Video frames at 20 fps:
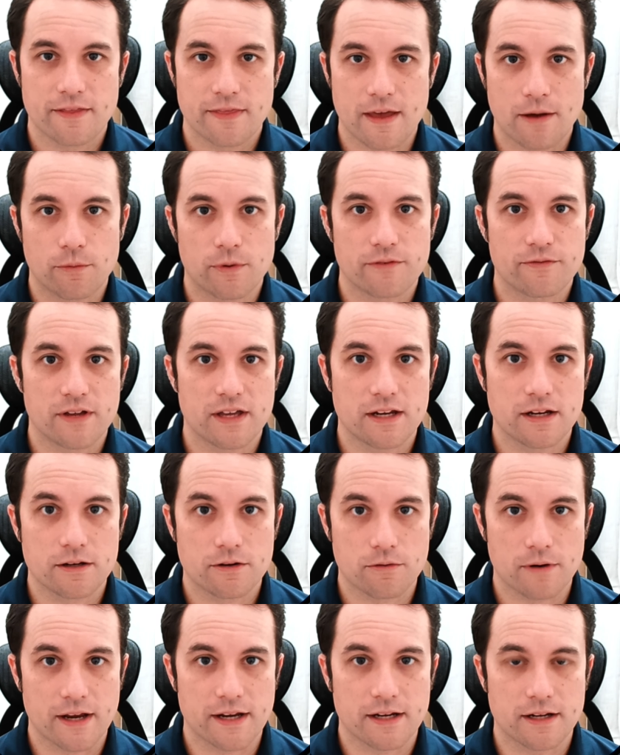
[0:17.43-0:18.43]
that we've
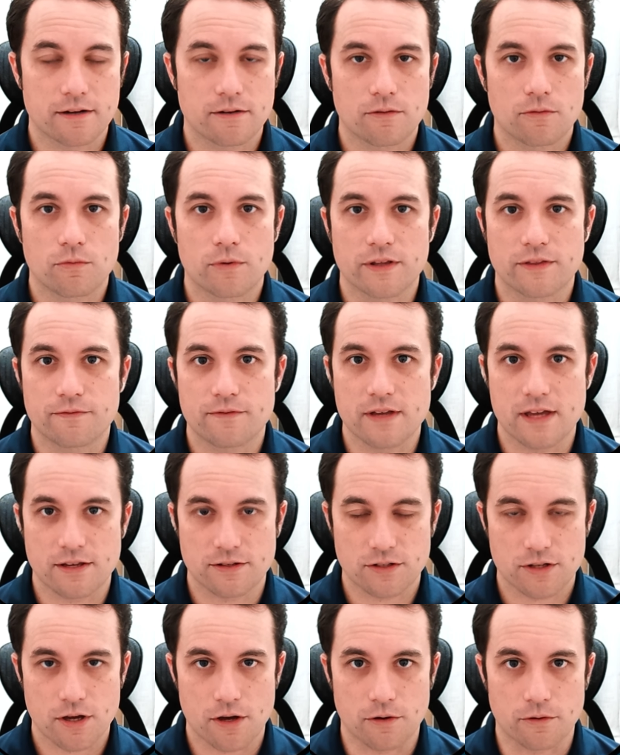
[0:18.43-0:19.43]
integrated with
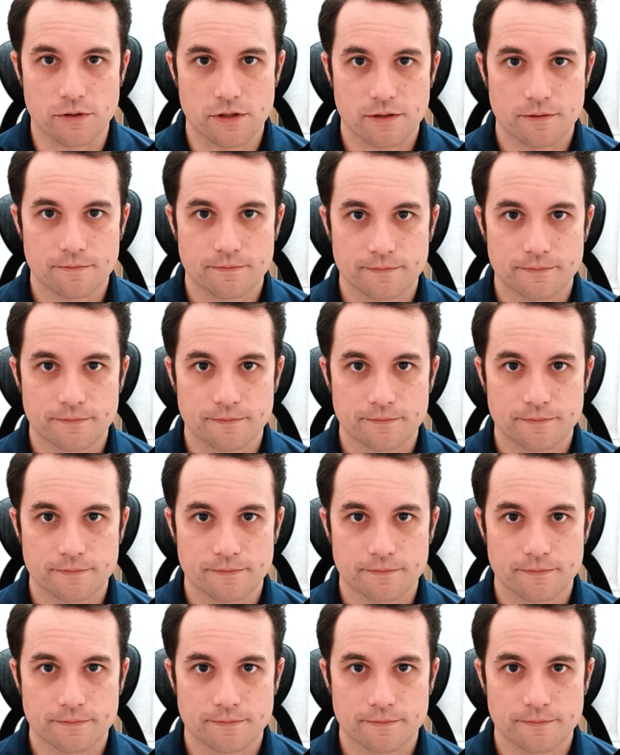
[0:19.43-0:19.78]
VS Code.